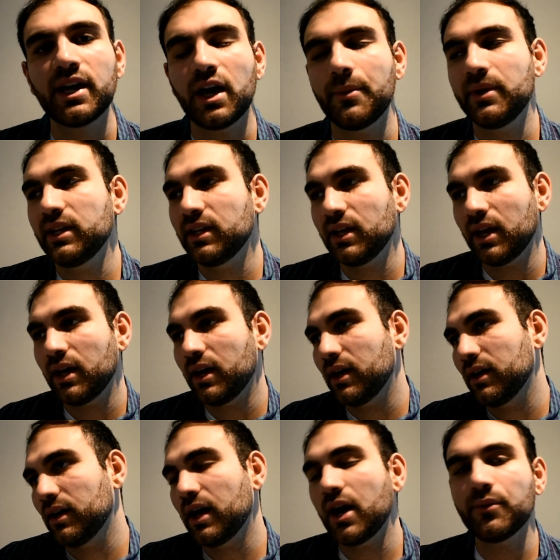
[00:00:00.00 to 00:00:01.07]
I mean,
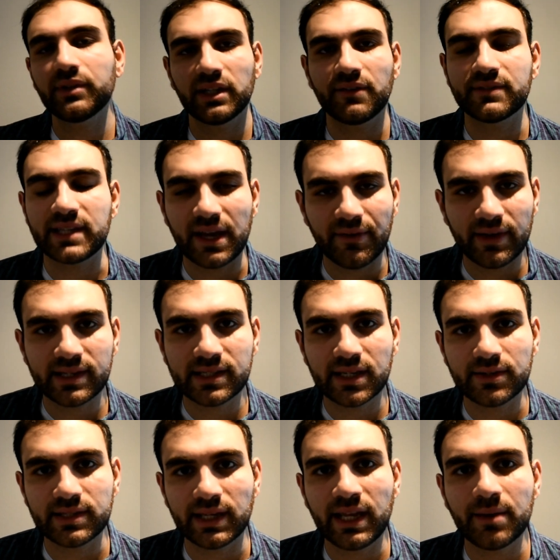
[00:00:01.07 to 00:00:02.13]
I would love to have
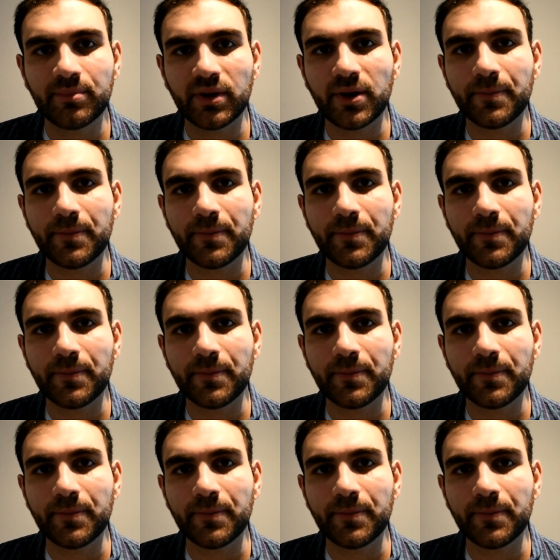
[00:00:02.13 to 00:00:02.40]
hairstyles like that,